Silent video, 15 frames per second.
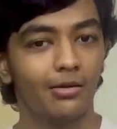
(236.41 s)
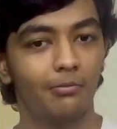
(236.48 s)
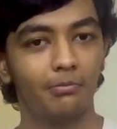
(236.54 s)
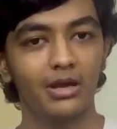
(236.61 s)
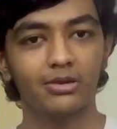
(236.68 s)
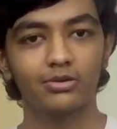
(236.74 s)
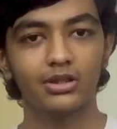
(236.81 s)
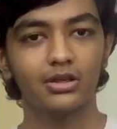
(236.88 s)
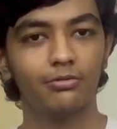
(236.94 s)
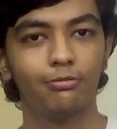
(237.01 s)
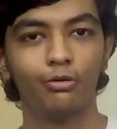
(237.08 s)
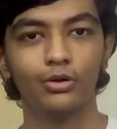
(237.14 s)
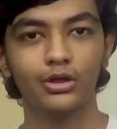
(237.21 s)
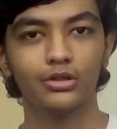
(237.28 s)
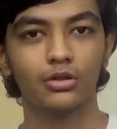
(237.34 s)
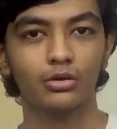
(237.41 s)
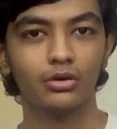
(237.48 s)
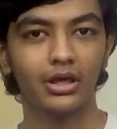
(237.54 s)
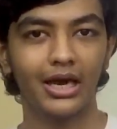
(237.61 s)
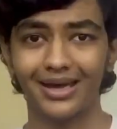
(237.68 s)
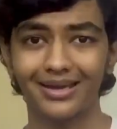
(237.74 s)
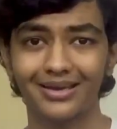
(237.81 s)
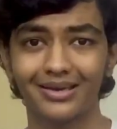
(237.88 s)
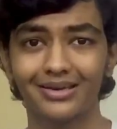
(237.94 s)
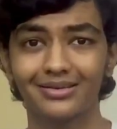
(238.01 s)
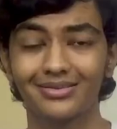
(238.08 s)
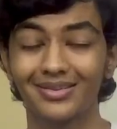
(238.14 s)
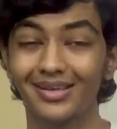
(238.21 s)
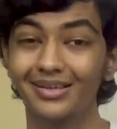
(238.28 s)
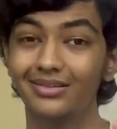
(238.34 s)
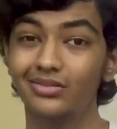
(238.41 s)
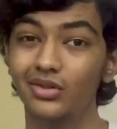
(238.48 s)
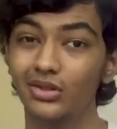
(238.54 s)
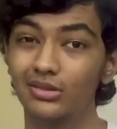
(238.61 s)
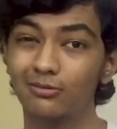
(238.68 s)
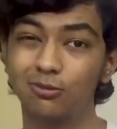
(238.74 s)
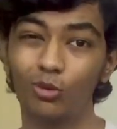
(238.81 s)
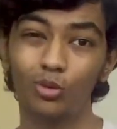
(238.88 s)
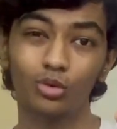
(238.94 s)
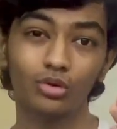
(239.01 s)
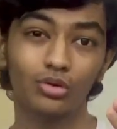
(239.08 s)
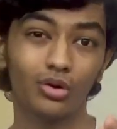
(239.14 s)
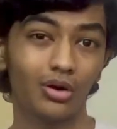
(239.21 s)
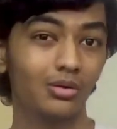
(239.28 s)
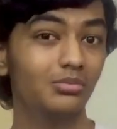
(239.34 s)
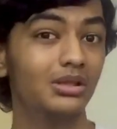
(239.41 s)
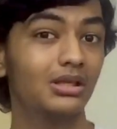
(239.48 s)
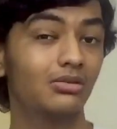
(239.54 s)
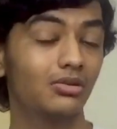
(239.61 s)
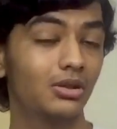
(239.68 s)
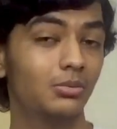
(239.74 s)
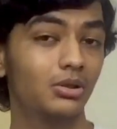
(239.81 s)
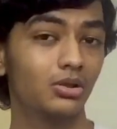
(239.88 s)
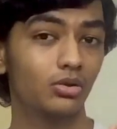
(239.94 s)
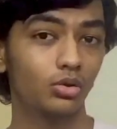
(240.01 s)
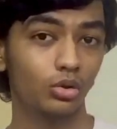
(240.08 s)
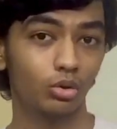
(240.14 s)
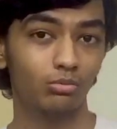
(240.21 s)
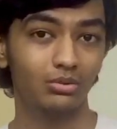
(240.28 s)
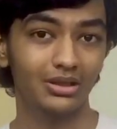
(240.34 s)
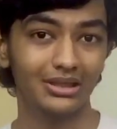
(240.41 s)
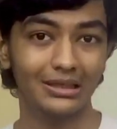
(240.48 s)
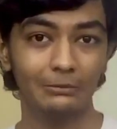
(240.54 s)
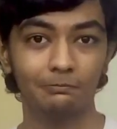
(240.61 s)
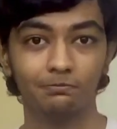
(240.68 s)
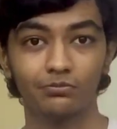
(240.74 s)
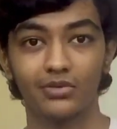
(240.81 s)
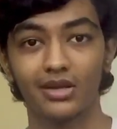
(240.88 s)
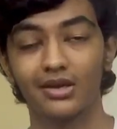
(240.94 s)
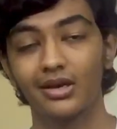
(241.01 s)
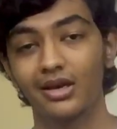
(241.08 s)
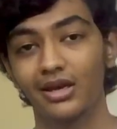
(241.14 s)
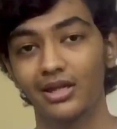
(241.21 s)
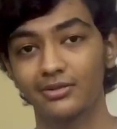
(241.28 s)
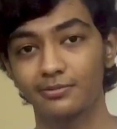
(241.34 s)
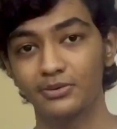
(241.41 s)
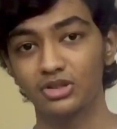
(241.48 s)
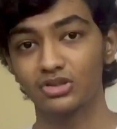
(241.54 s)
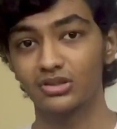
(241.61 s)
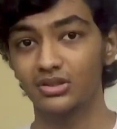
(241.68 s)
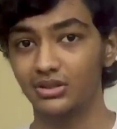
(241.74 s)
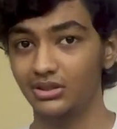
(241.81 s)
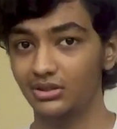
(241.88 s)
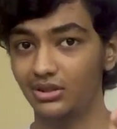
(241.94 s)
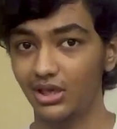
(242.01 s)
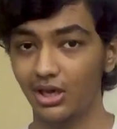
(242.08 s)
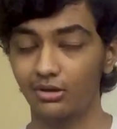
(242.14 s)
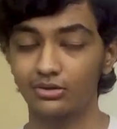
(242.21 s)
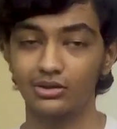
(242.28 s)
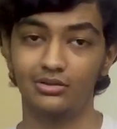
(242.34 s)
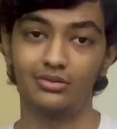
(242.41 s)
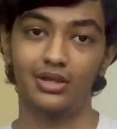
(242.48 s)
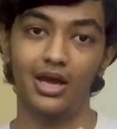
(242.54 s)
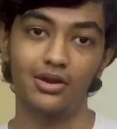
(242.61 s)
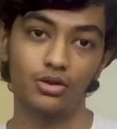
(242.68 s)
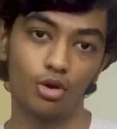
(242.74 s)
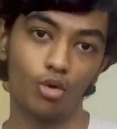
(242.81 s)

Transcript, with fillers: by the way the phone is good i can just say this phone gonna be available globally especially they have designed the